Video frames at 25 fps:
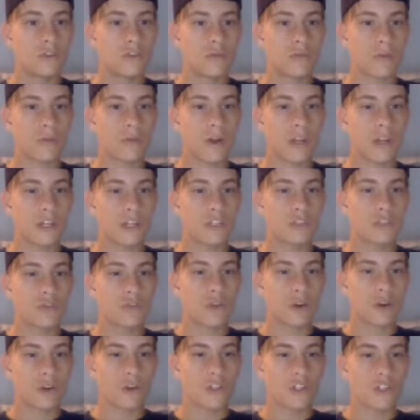Drake Drag
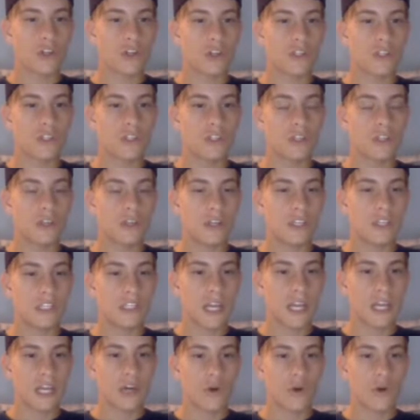Sauce 30 second